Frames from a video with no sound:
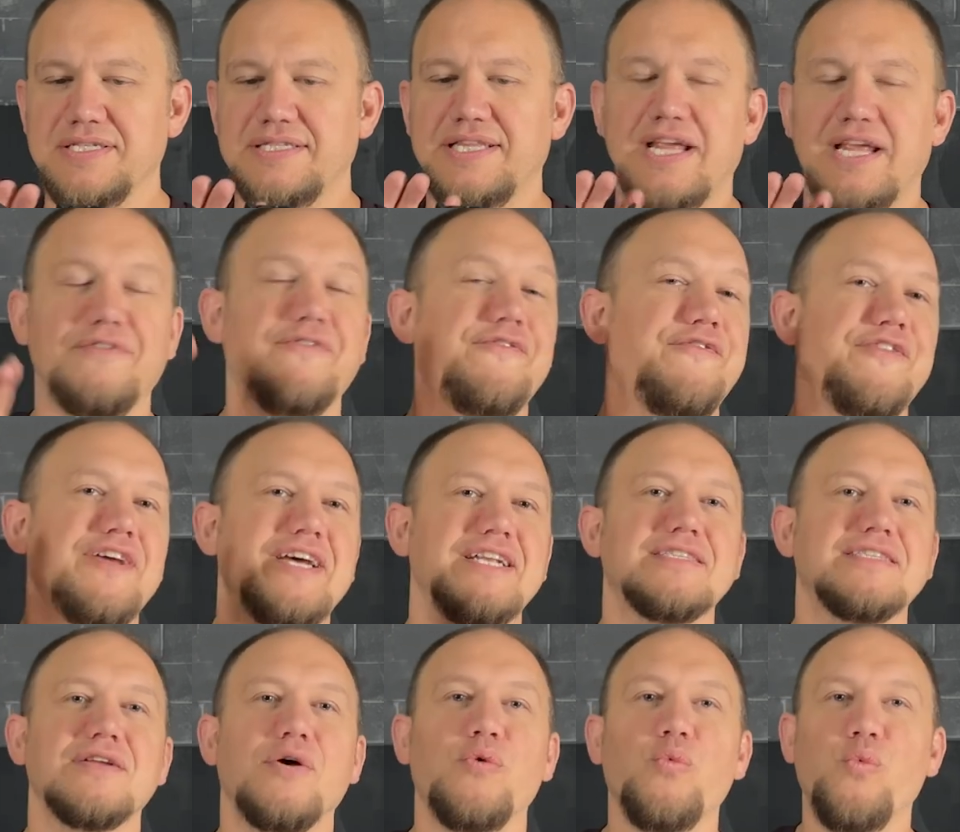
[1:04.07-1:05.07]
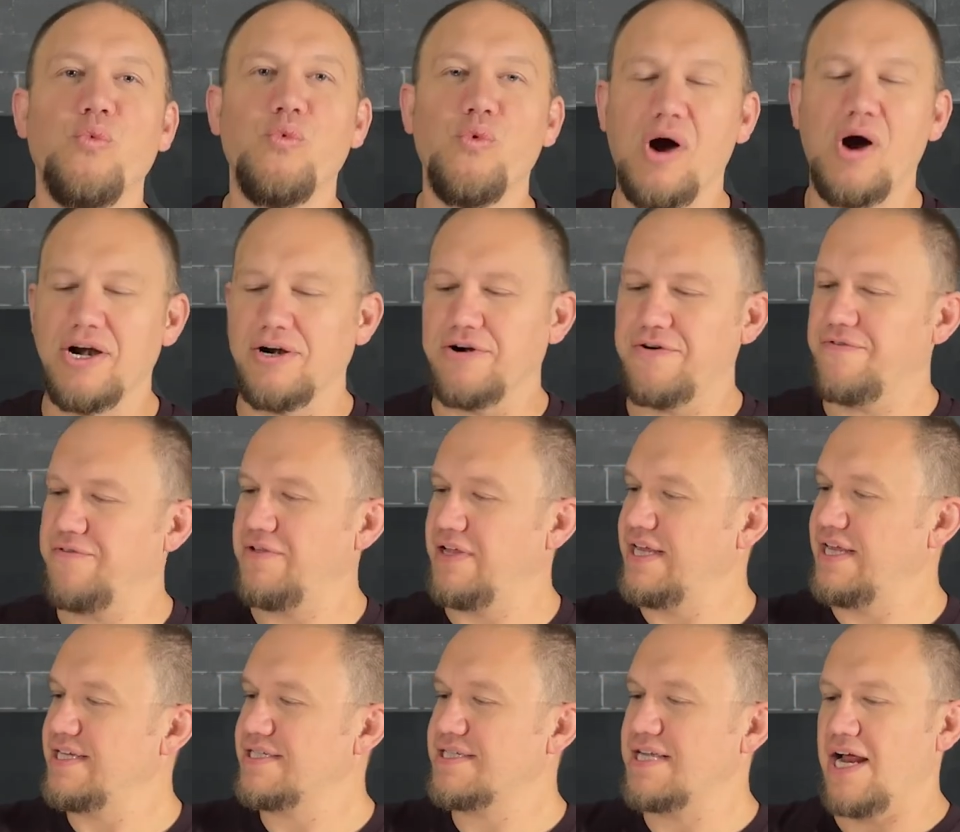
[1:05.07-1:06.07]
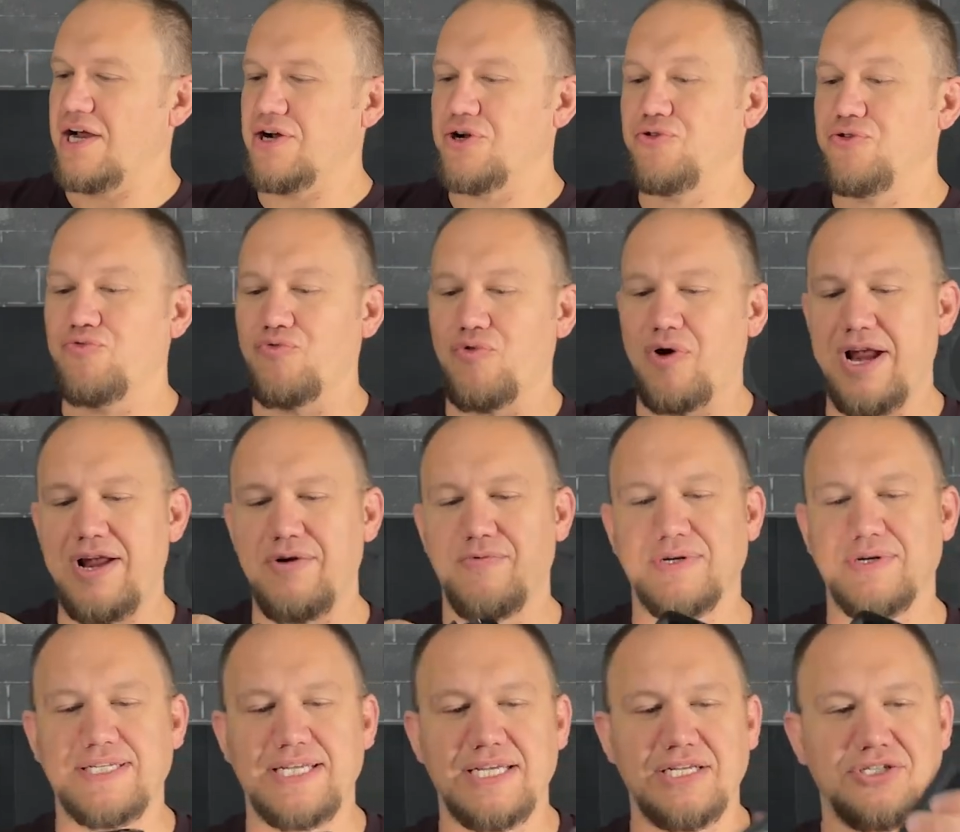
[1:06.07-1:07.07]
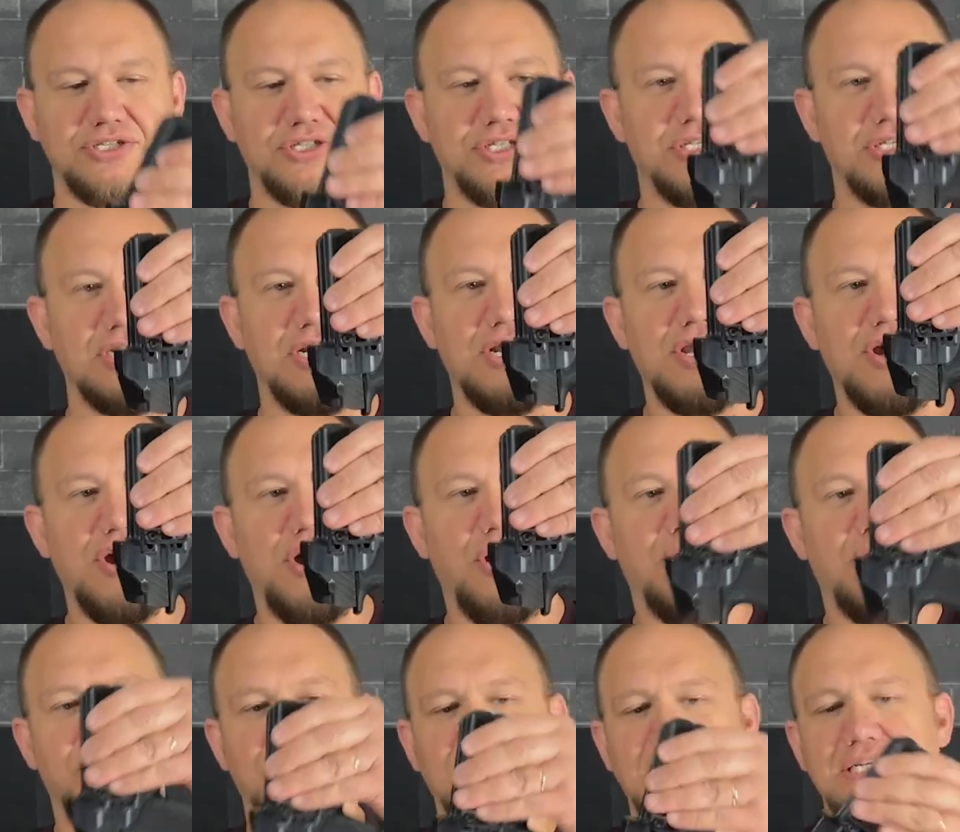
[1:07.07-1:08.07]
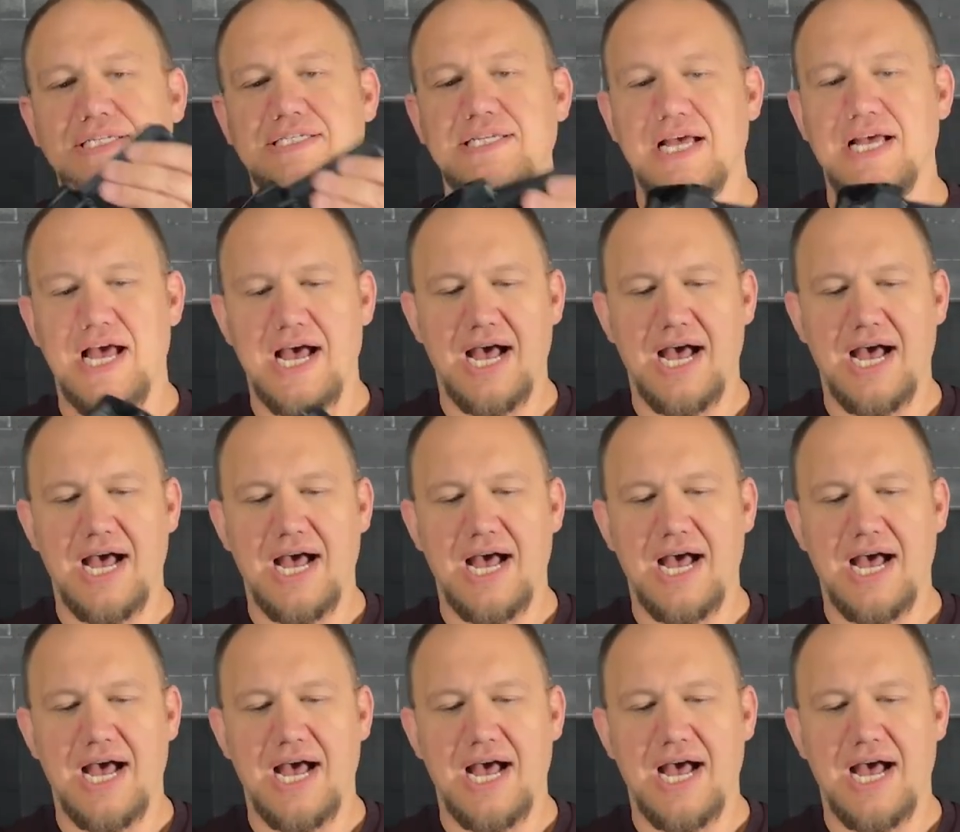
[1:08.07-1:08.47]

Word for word: thing fits wonderfully. It's got great retention on it.